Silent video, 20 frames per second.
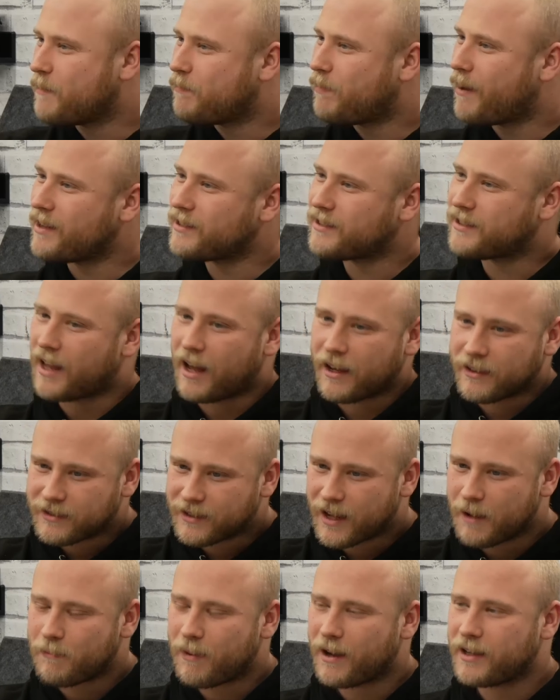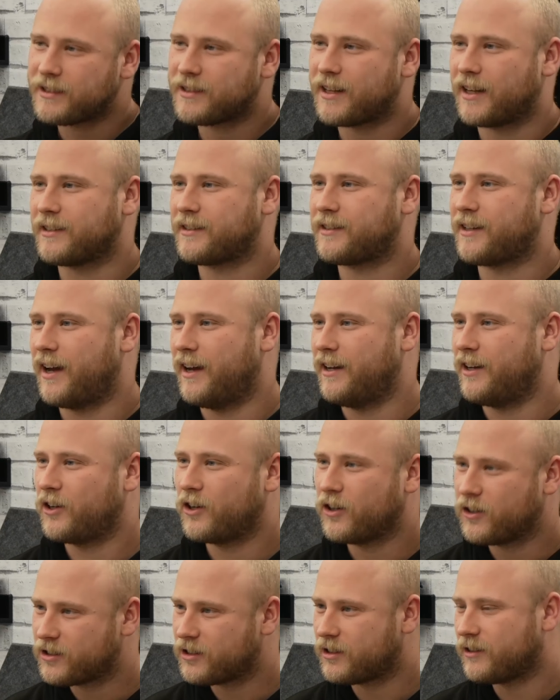past that. Skip past that setting and go
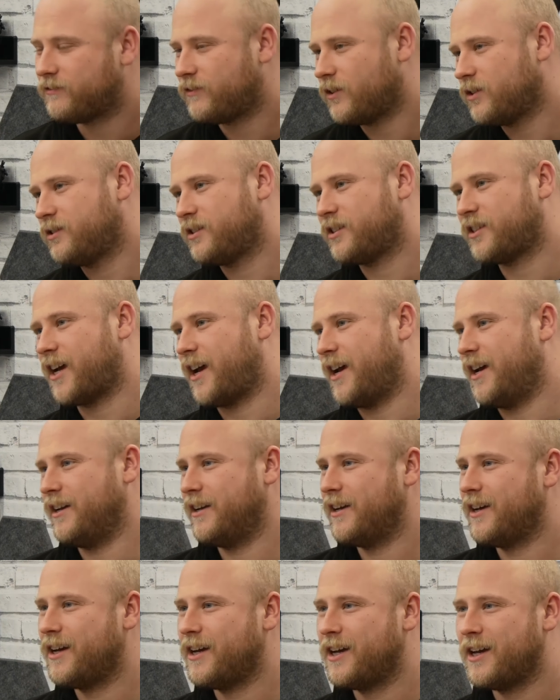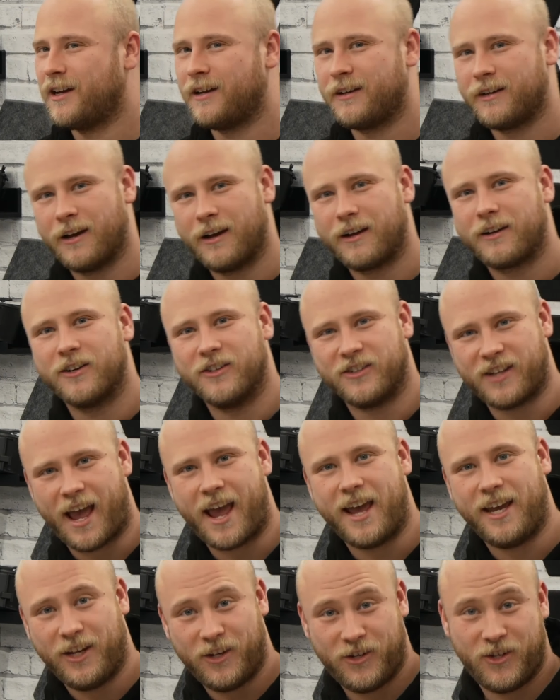to the fun setting. Yeah. Because A
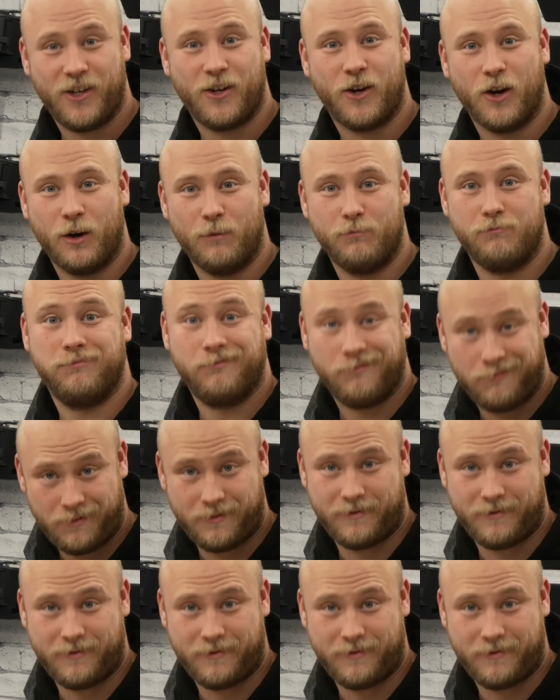E G go brr,